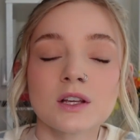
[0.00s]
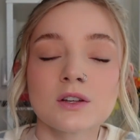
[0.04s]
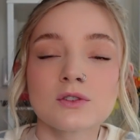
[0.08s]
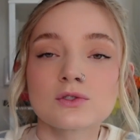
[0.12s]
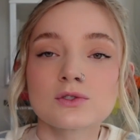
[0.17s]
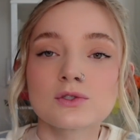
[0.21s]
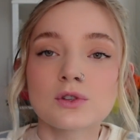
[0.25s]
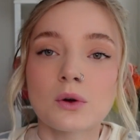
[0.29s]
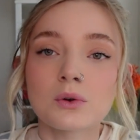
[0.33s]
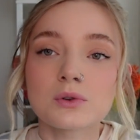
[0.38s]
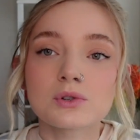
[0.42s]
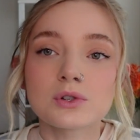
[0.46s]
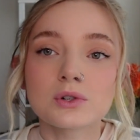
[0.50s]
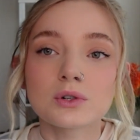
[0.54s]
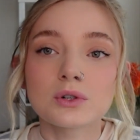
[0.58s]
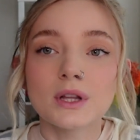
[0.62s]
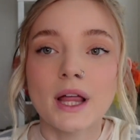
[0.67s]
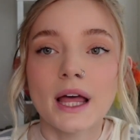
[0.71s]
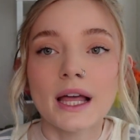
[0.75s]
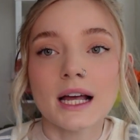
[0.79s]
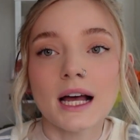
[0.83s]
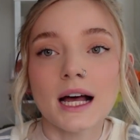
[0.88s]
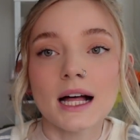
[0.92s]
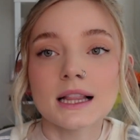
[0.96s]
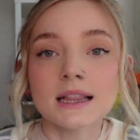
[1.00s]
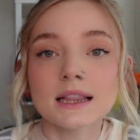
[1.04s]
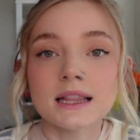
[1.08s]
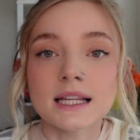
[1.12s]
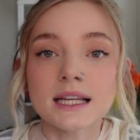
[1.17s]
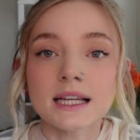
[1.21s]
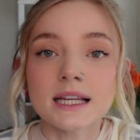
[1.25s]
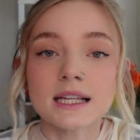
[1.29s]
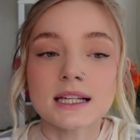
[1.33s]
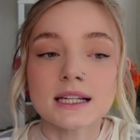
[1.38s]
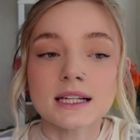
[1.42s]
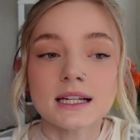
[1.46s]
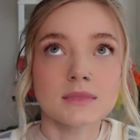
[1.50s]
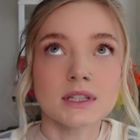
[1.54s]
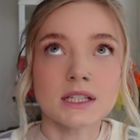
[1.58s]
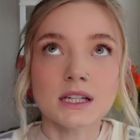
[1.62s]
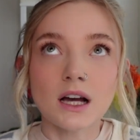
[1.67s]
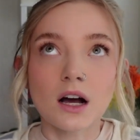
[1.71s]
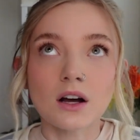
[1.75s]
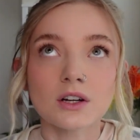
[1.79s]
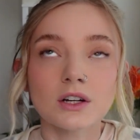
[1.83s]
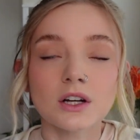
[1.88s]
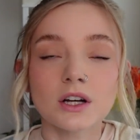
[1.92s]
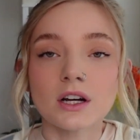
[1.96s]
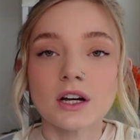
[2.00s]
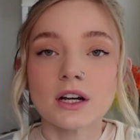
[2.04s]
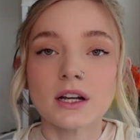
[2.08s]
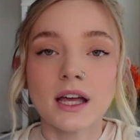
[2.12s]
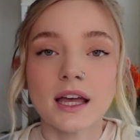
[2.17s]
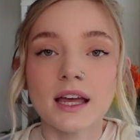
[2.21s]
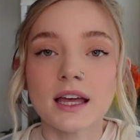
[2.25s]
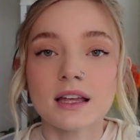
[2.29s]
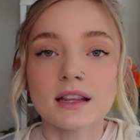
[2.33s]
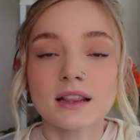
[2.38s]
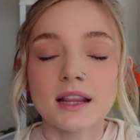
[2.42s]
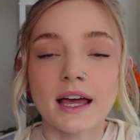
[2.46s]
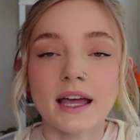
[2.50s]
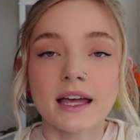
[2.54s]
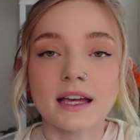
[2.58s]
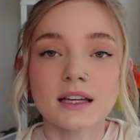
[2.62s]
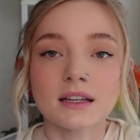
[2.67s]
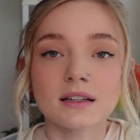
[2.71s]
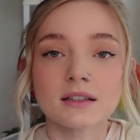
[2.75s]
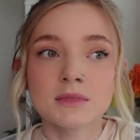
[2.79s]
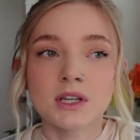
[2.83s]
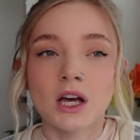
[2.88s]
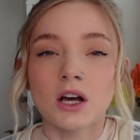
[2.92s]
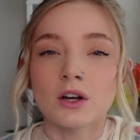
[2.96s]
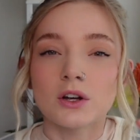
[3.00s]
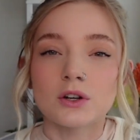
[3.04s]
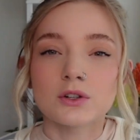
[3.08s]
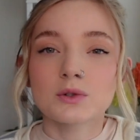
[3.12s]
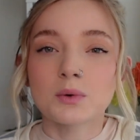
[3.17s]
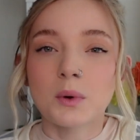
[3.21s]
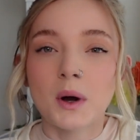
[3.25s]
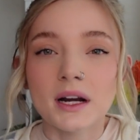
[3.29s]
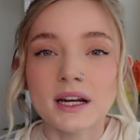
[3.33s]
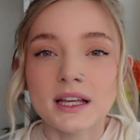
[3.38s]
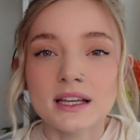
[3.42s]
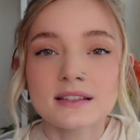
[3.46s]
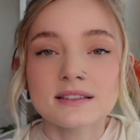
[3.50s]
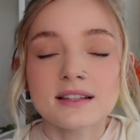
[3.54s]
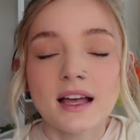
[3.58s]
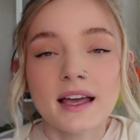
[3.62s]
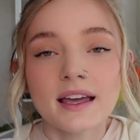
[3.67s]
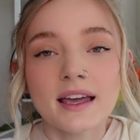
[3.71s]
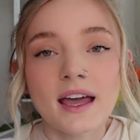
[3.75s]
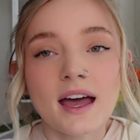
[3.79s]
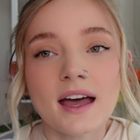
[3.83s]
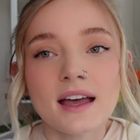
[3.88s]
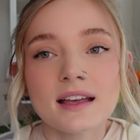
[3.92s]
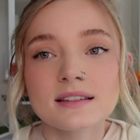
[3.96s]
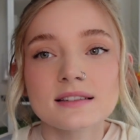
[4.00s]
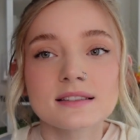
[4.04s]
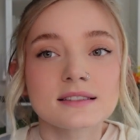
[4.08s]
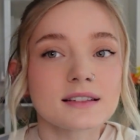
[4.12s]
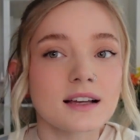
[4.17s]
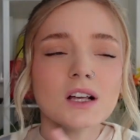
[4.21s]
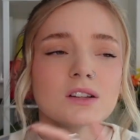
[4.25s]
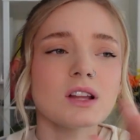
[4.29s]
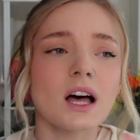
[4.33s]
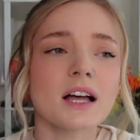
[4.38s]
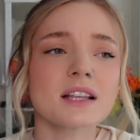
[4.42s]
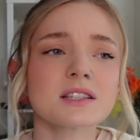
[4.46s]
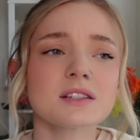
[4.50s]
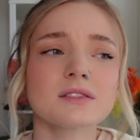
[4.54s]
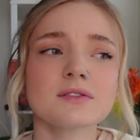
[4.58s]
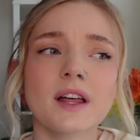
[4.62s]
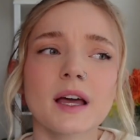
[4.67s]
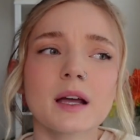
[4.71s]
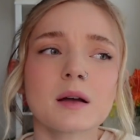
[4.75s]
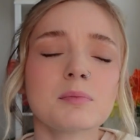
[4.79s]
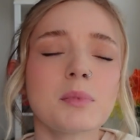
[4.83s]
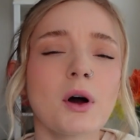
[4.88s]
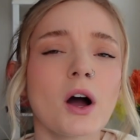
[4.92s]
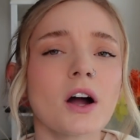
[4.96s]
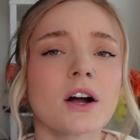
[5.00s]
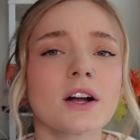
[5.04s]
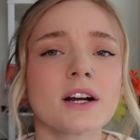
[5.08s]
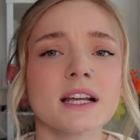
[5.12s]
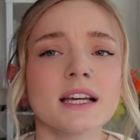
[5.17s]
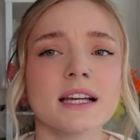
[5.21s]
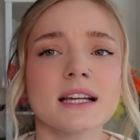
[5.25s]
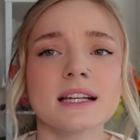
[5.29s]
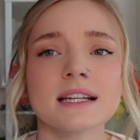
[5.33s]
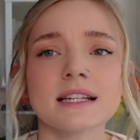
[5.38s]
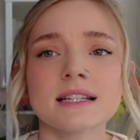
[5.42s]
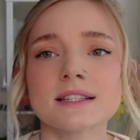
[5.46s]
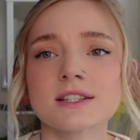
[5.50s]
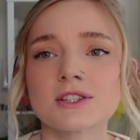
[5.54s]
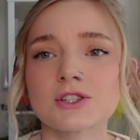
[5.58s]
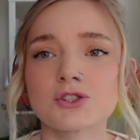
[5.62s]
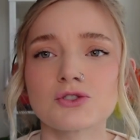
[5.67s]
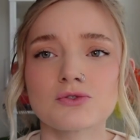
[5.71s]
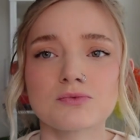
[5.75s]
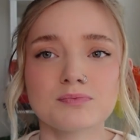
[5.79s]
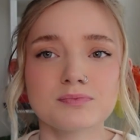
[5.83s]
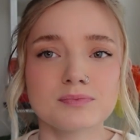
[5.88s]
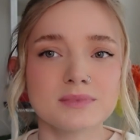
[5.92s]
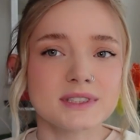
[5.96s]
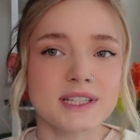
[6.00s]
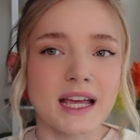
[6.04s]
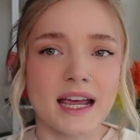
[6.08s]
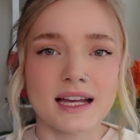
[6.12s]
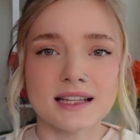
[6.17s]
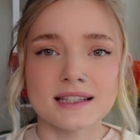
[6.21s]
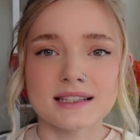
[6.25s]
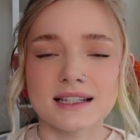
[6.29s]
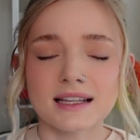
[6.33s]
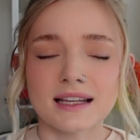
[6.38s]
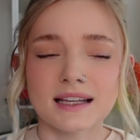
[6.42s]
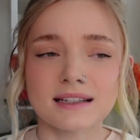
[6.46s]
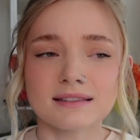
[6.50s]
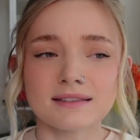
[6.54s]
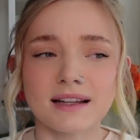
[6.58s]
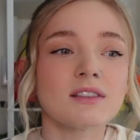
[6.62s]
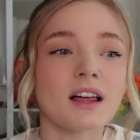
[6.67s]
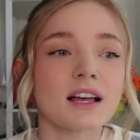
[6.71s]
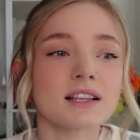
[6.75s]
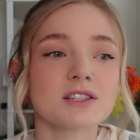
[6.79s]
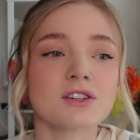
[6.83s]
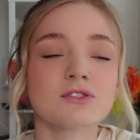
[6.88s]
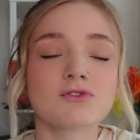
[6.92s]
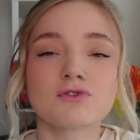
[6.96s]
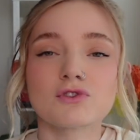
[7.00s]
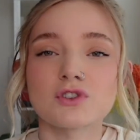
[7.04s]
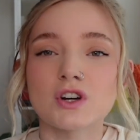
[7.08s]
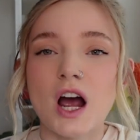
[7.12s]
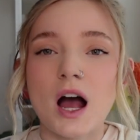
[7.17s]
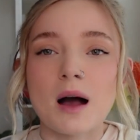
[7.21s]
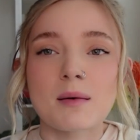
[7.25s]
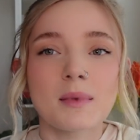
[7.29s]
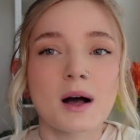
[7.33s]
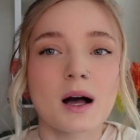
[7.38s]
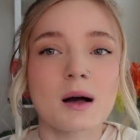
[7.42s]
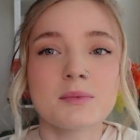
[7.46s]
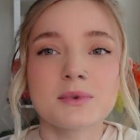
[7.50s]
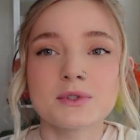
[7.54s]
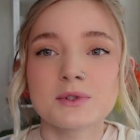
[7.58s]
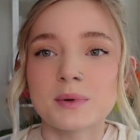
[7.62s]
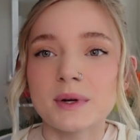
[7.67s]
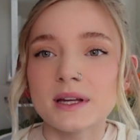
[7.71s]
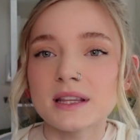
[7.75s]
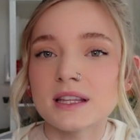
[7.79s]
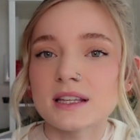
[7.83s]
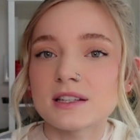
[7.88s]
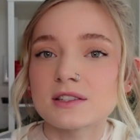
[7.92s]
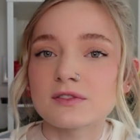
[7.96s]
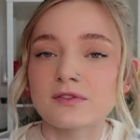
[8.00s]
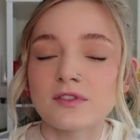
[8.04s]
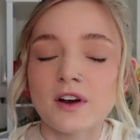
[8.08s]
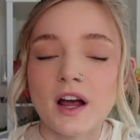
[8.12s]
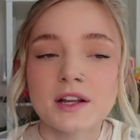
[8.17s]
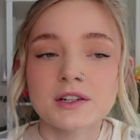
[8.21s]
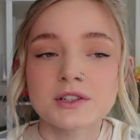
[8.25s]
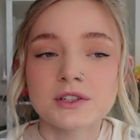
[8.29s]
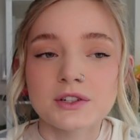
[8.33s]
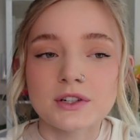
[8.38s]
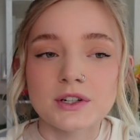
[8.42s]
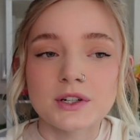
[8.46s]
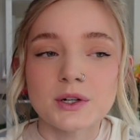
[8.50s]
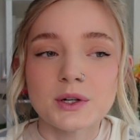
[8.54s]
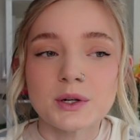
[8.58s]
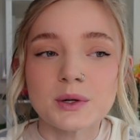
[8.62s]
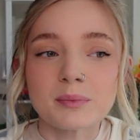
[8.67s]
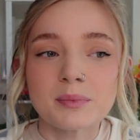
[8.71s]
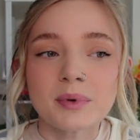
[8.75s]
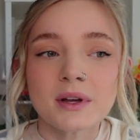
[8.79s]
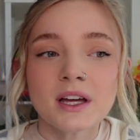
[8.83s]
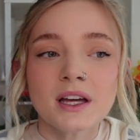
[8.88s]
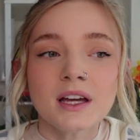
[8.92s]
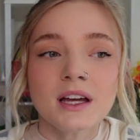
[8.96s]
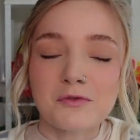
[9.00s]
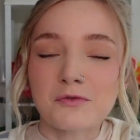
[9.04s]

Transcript: social, like elite, younger kid, like younger 20s, I guess. Lots of like parties, dancing, lots of drama between this friend group.